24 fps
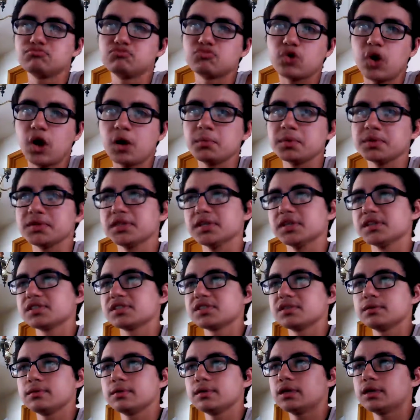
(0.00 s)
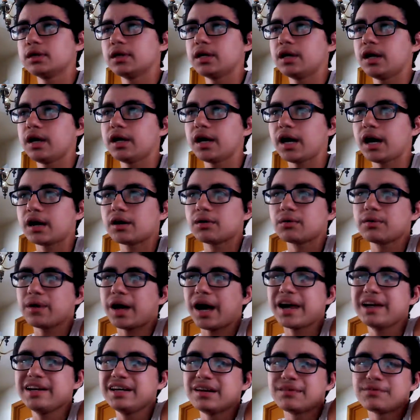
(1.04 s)
wrong with this. And
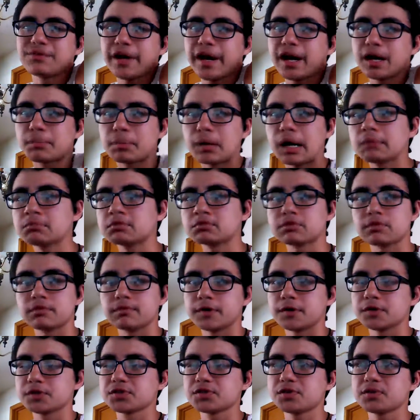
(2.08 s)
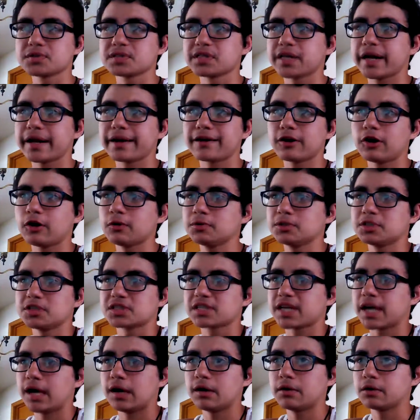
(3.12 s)
I never had a problem with reversals, so I could always
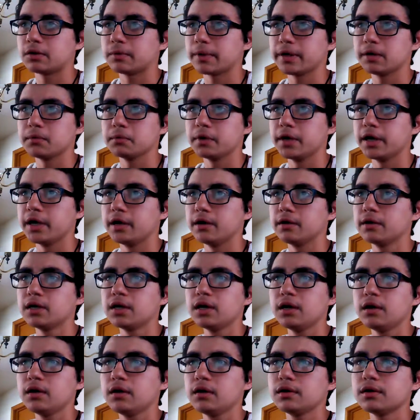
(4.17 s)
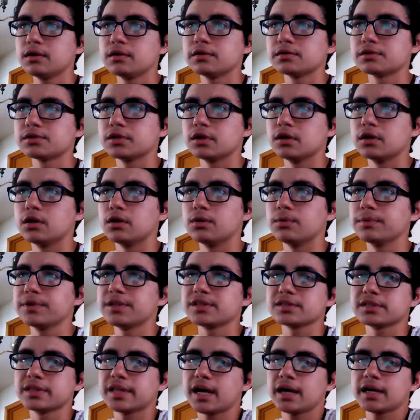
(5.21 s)
just counter right away. So
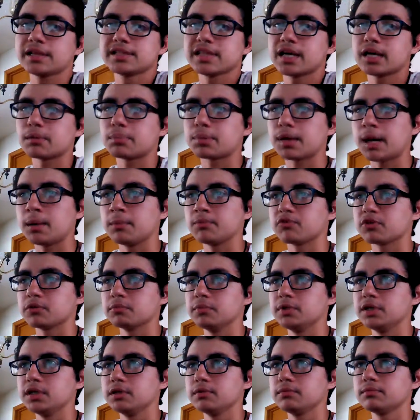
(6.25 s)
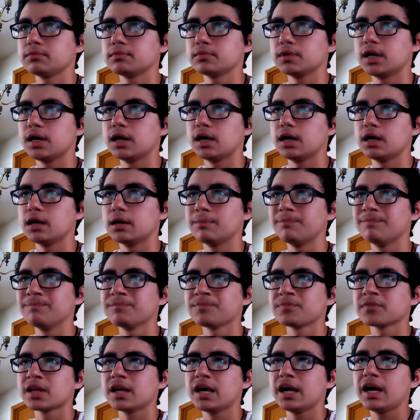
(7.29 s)
it's not a problem for me.
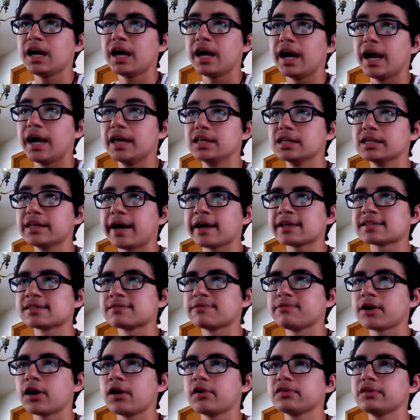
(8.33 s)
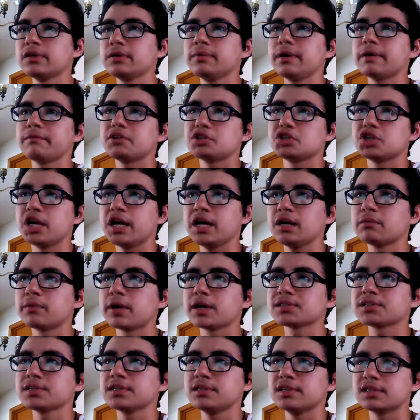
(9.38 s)
And the last and final thing, we have the chain
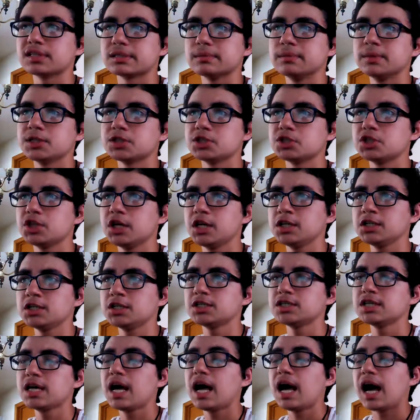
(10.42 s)
wrestling and the submission changes.